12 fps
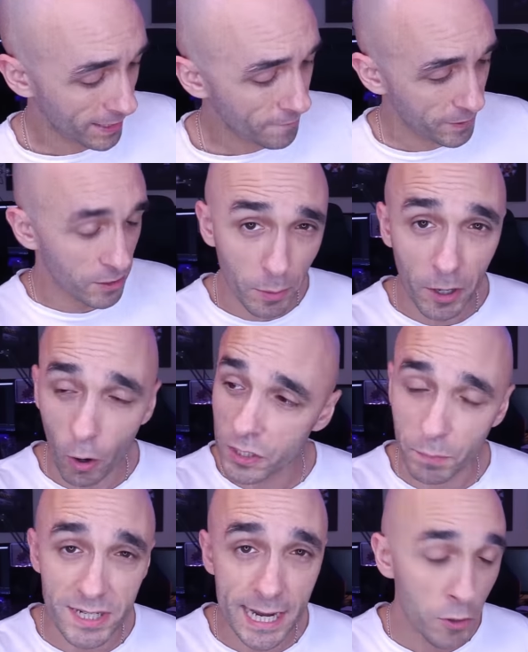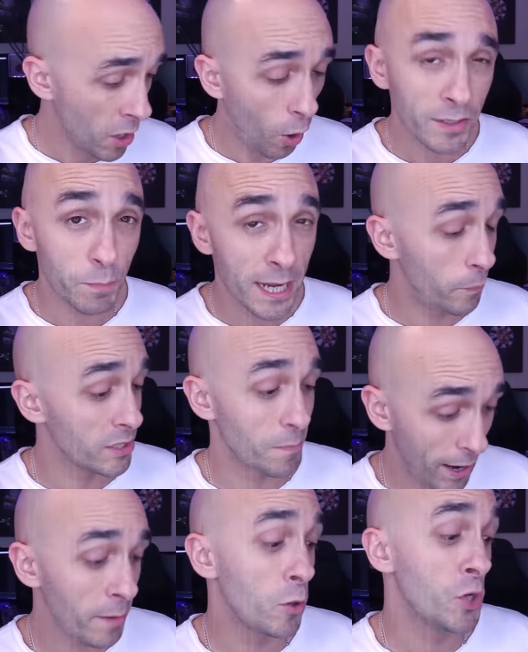process for this thing
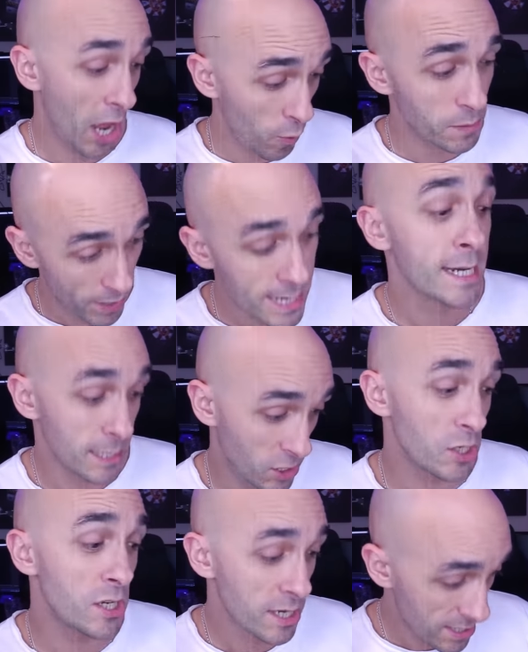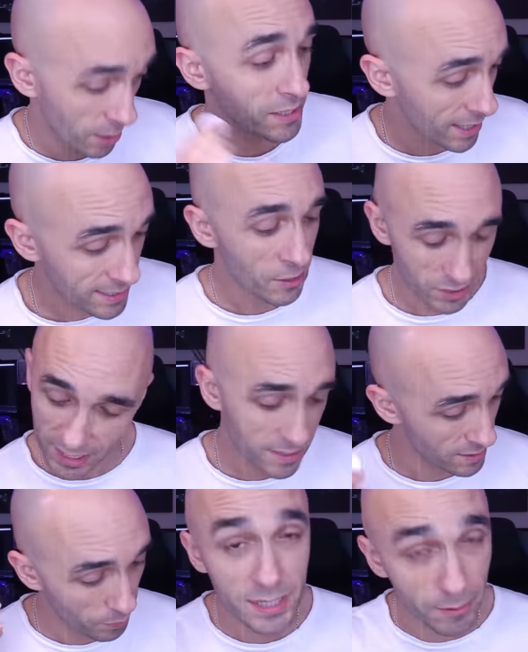is as simple as it gets. All
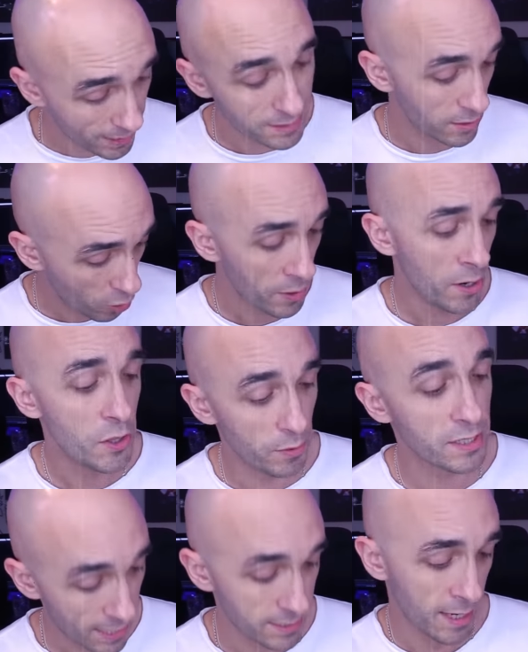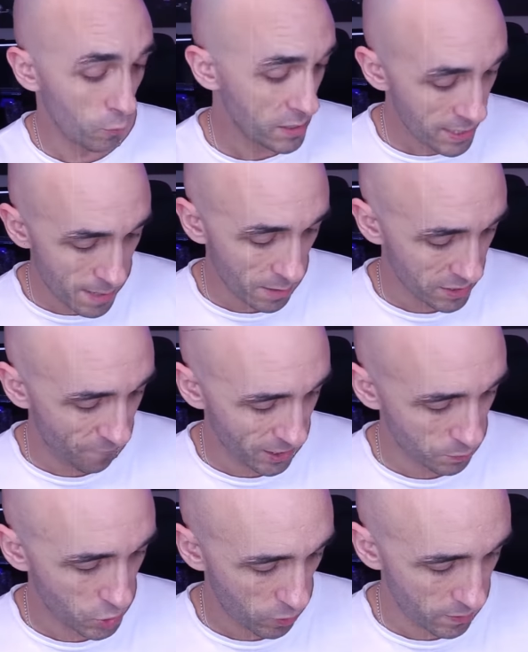you've got to do is follow the instructions
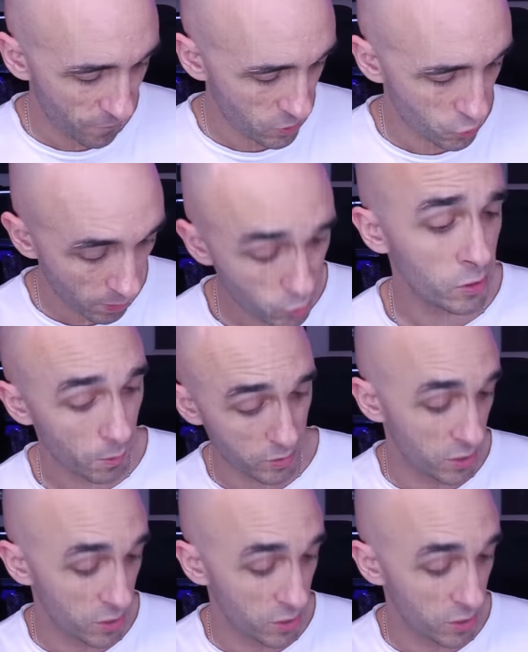to add Flic